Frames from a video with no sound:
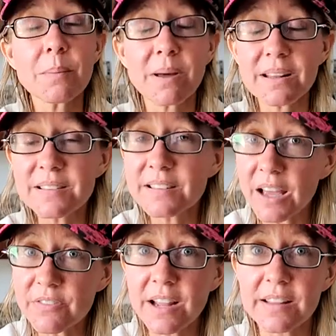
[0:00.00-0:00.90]
but it's
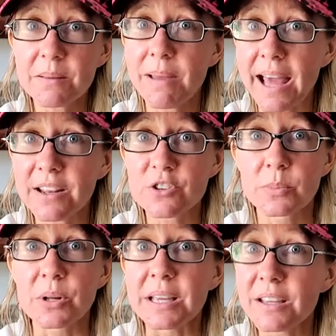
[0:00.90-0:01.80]
definitely
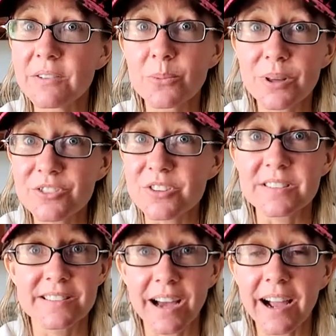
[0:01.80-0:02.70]
manageable even with
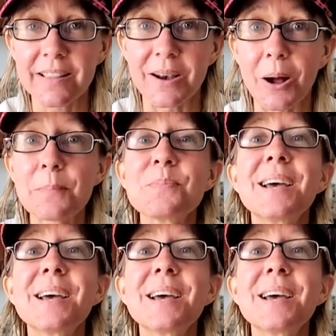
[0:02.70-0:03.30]
just Tylenol.